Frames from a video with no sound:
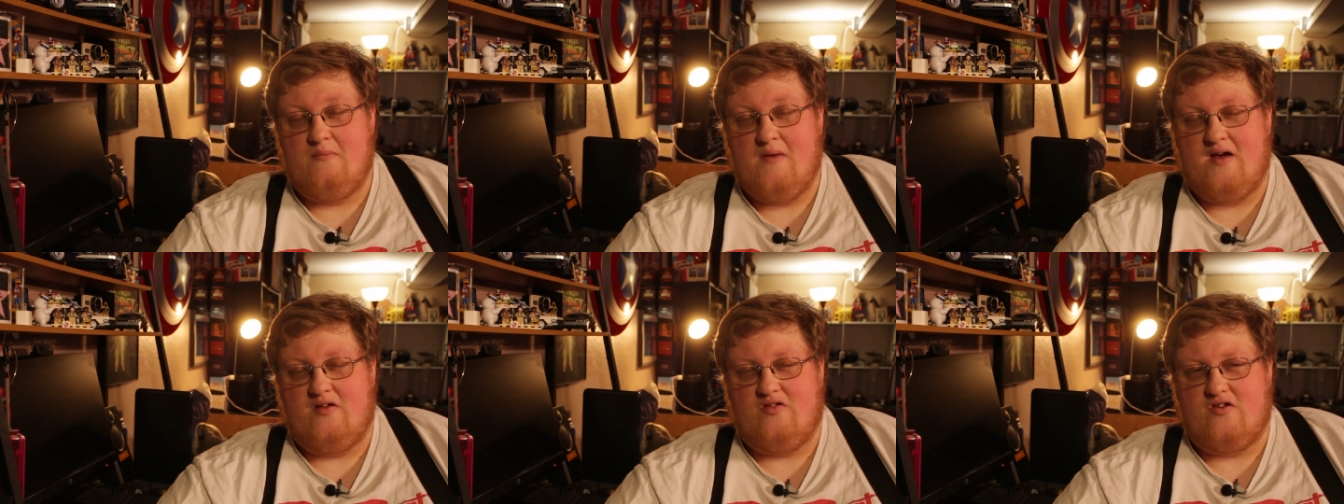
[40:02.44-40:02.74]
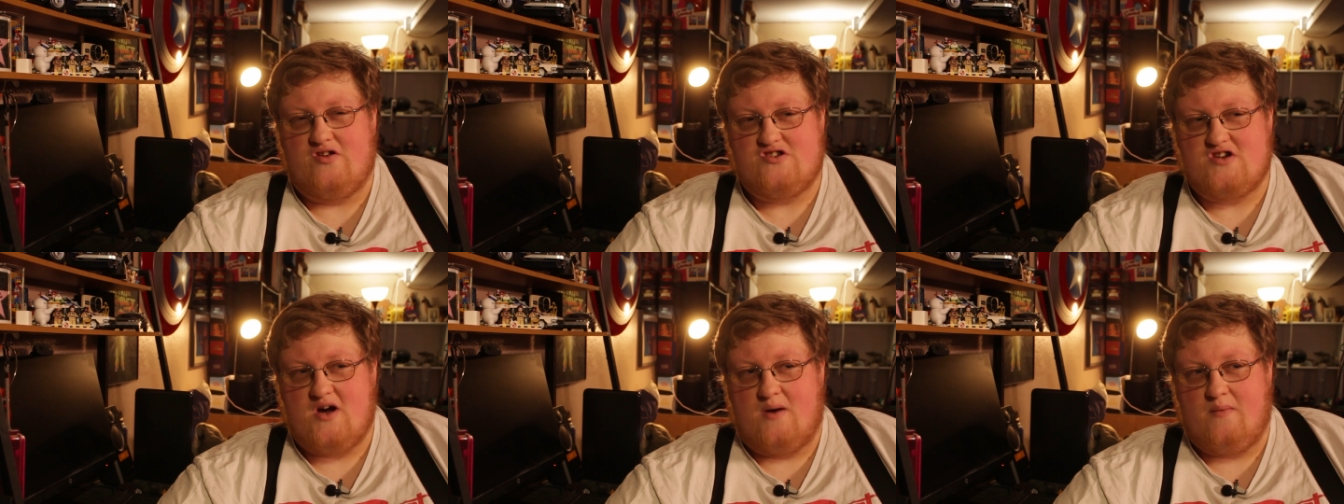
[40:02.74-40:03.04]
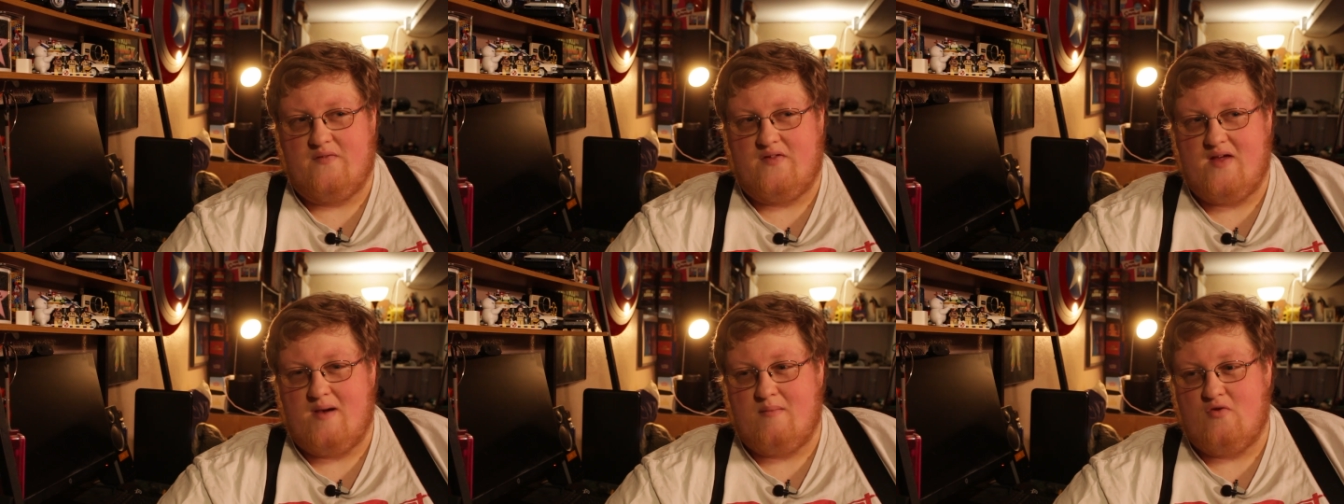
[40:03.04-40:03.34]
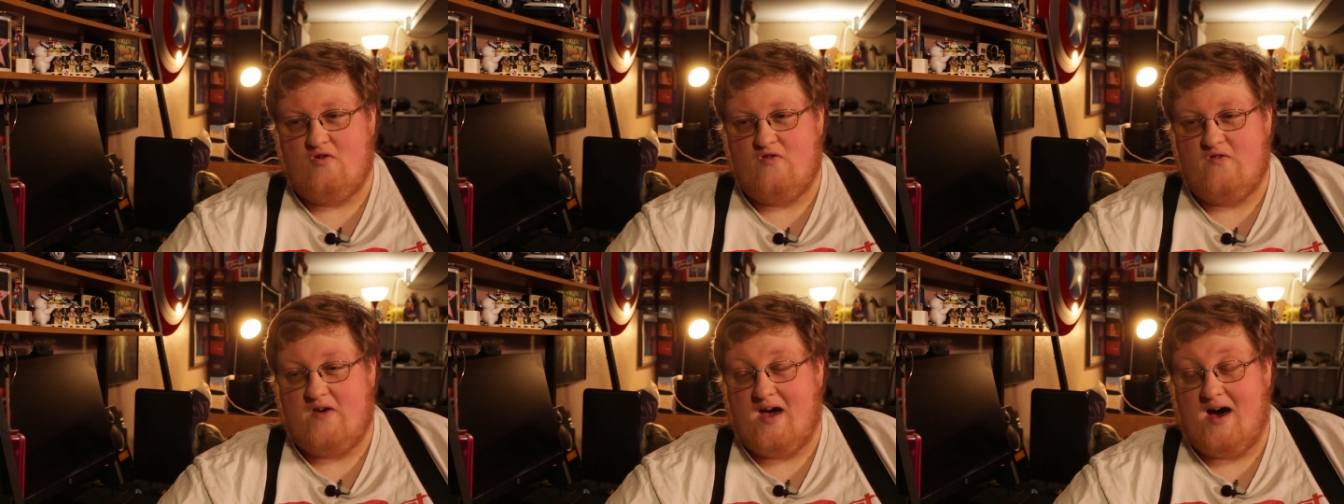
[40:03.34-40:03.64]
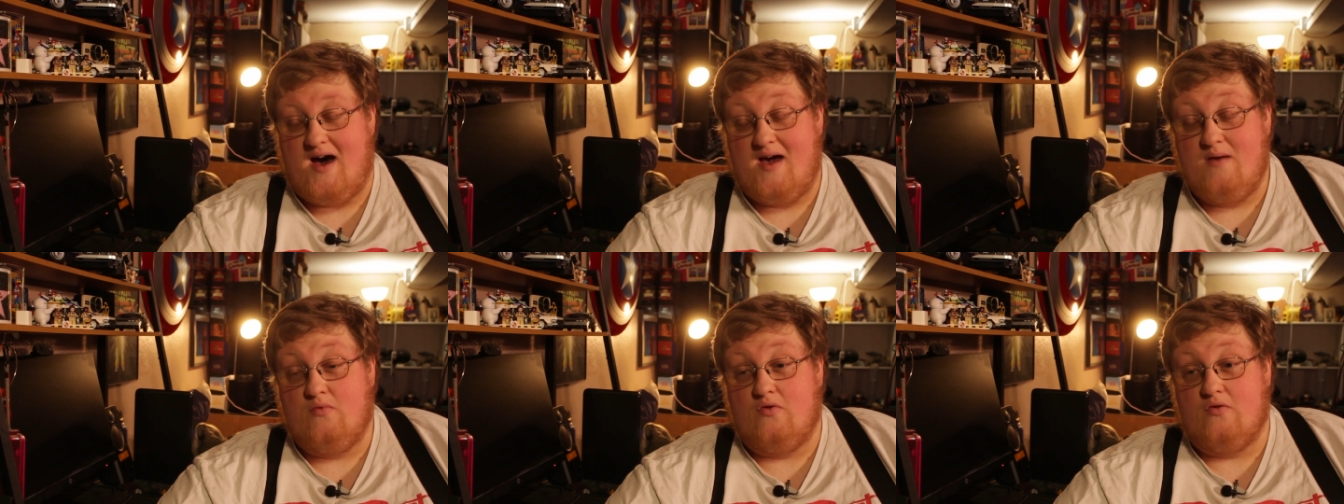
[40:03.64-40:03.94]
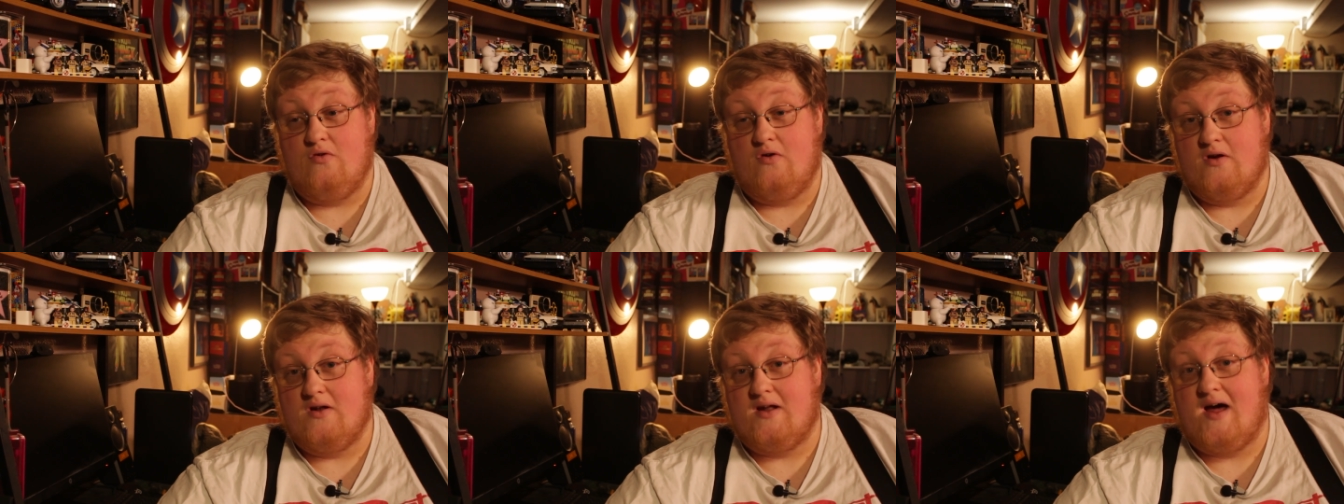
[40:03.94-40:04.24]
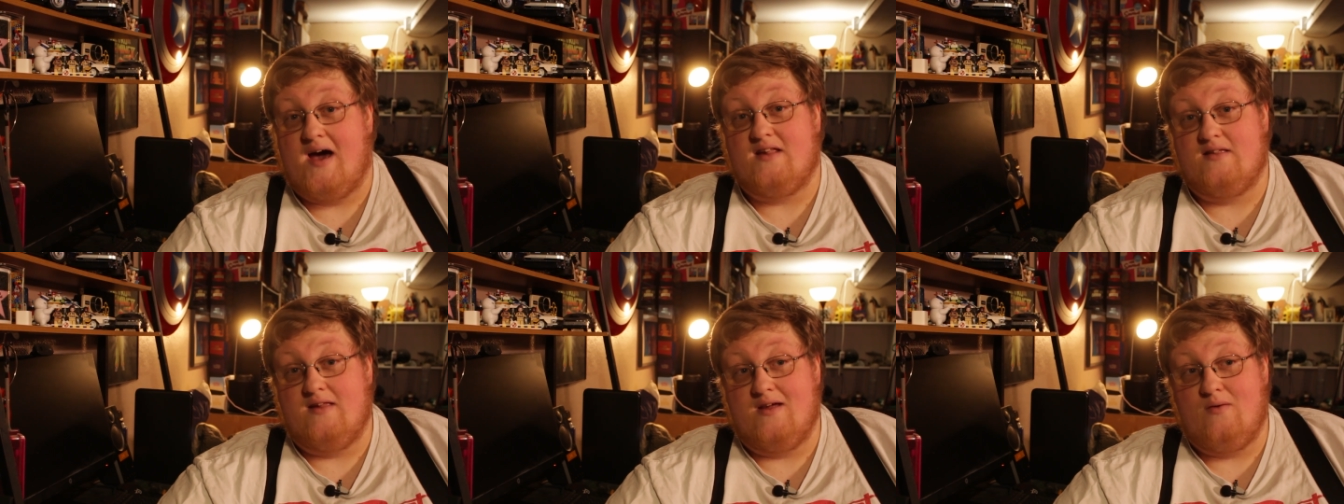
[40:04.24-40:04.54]
amazing job of that movie. I will
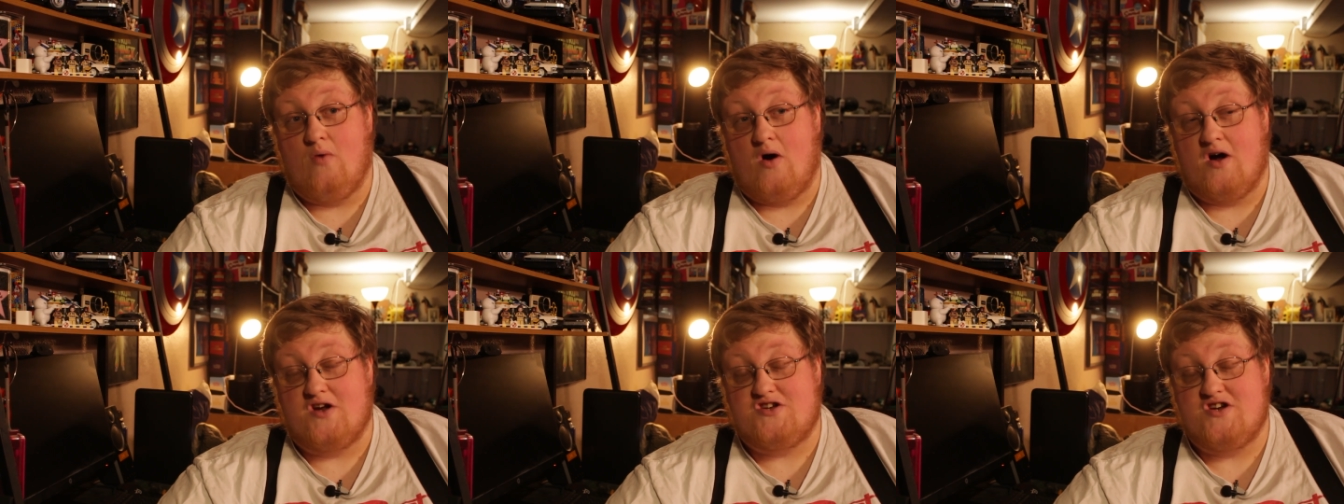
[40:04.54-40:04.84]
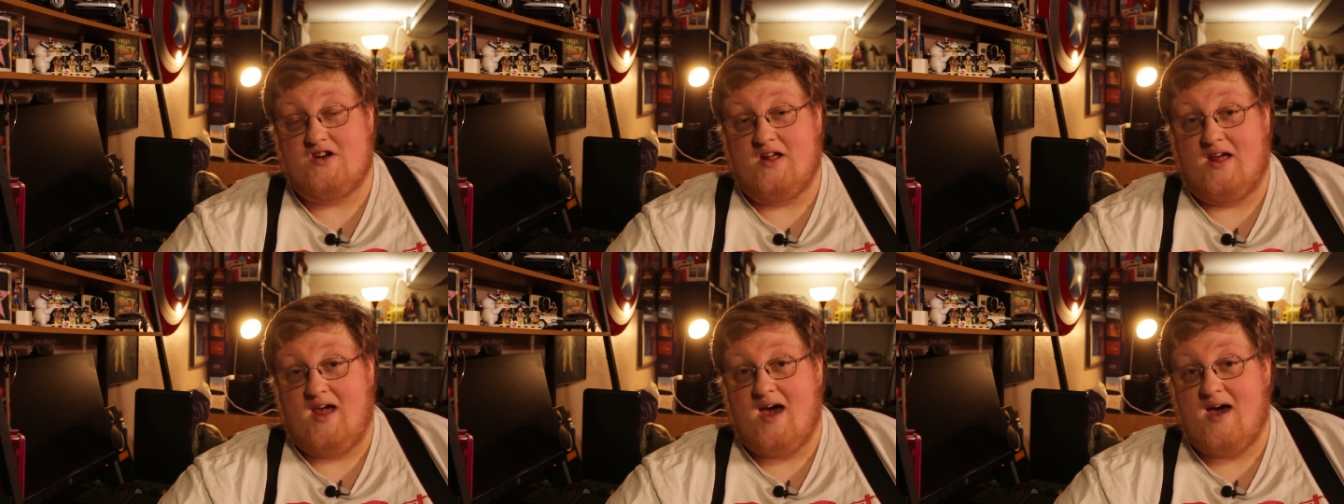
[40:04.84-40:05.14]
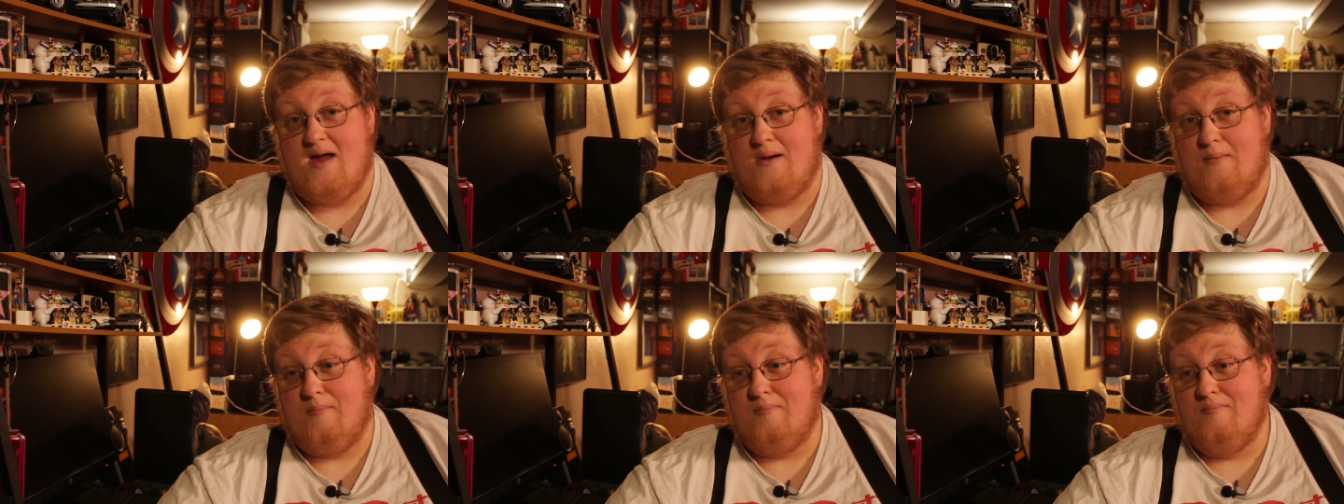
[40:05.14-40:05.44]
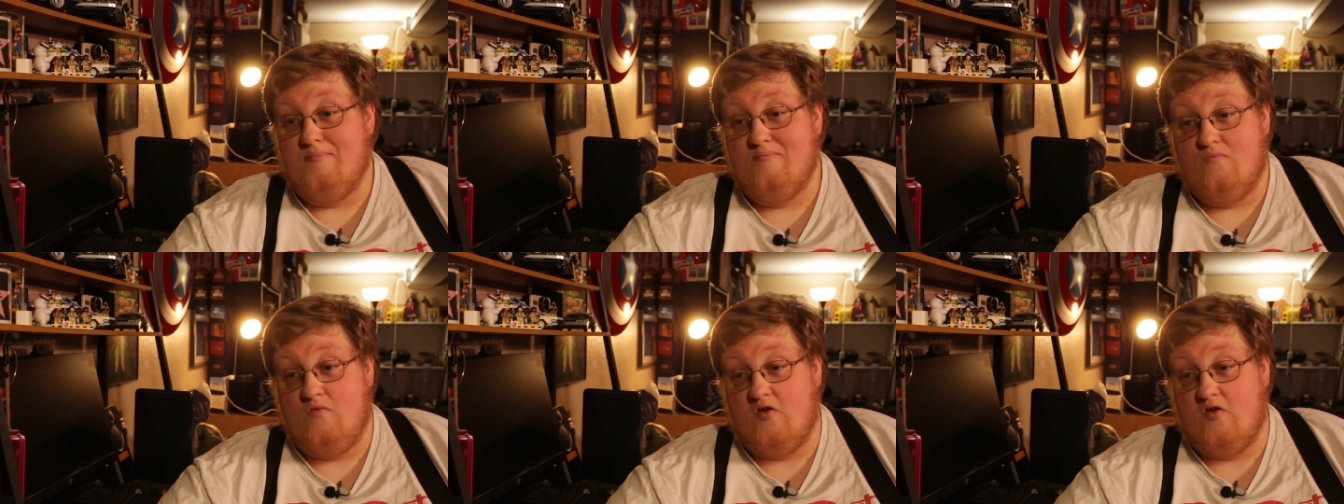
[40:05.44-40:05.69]
gladly watch it again